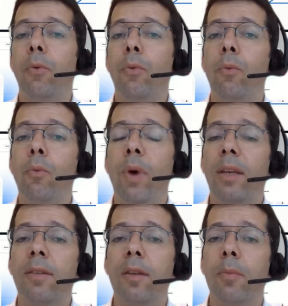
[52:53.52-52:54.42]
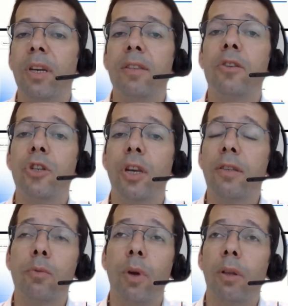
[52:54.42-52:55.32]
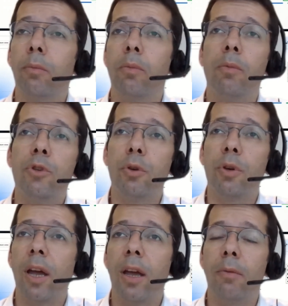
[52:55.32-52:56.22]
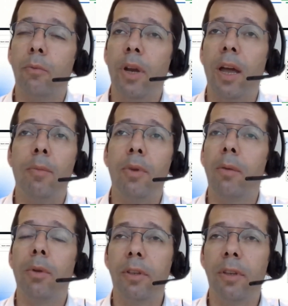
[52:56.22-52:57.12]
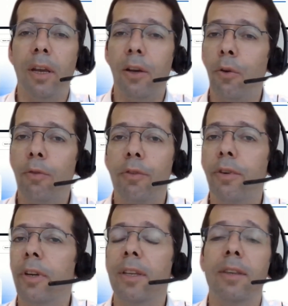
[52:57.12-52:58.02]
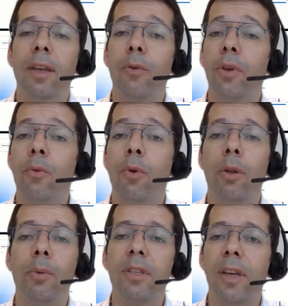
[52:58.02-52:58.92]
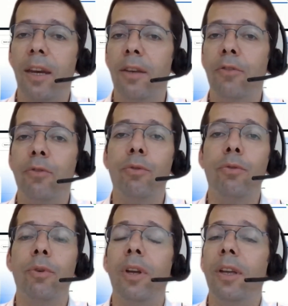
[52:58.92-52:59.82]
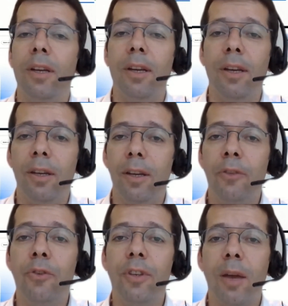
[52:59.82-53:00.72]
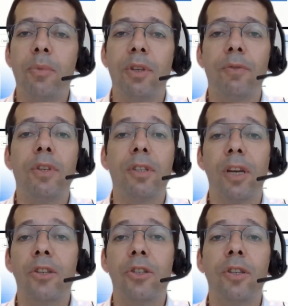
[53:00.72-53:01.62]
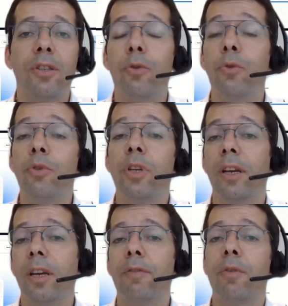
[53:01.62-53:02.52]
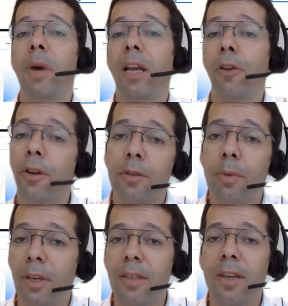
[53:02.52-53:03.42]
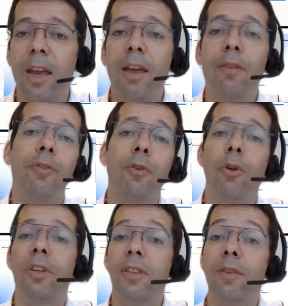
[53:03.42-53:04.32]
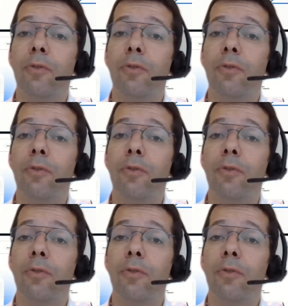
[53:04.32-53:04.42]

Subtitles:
when somebody suggests, well, would I be able to take over it, you always get into other types of discussions. So who's going to cover my loss because I have all this